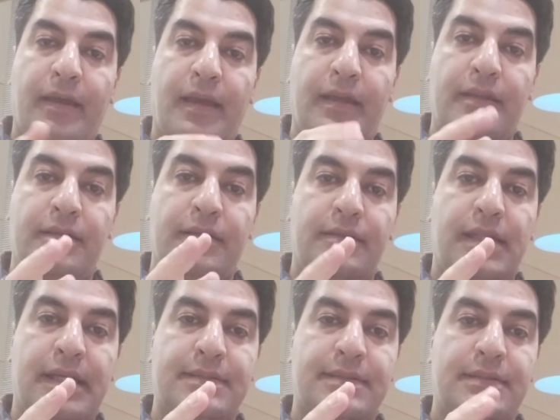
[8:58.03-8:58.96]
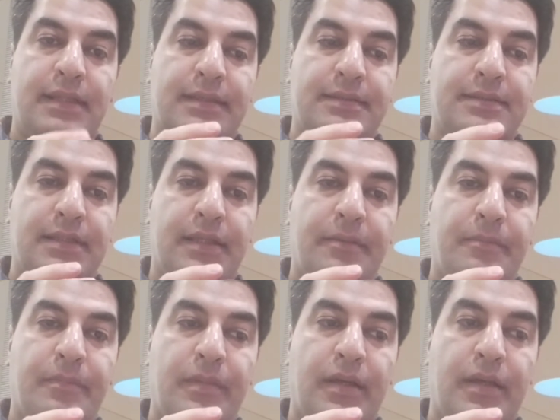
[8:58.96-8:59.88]
and that's that's the
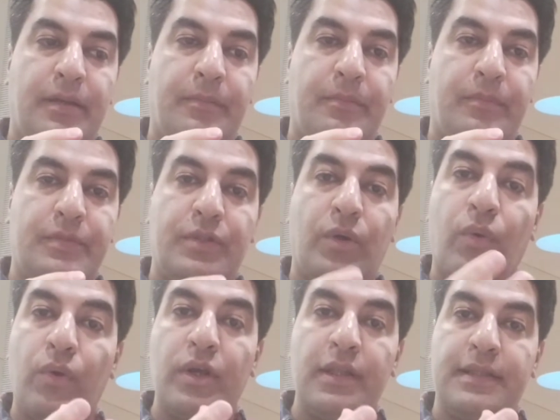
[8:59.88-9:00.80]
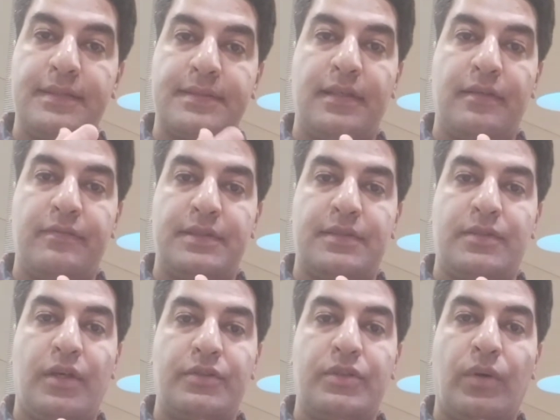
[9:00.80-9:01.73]
um, the oil itself is
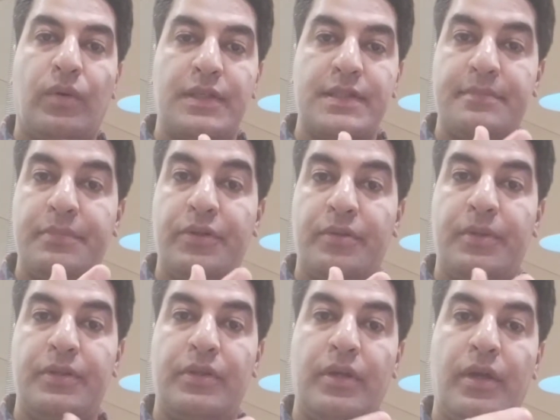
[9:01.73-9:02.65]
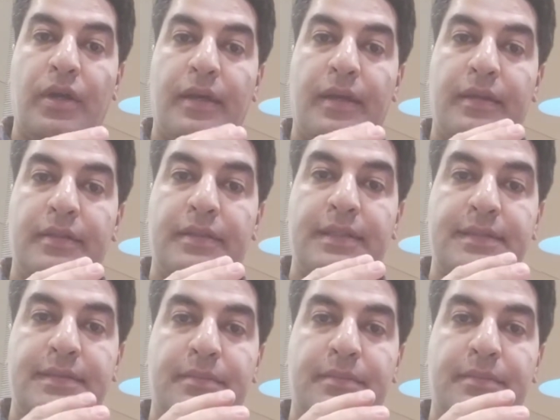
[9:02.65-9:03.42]
not the Holy Spirit, but the, this is a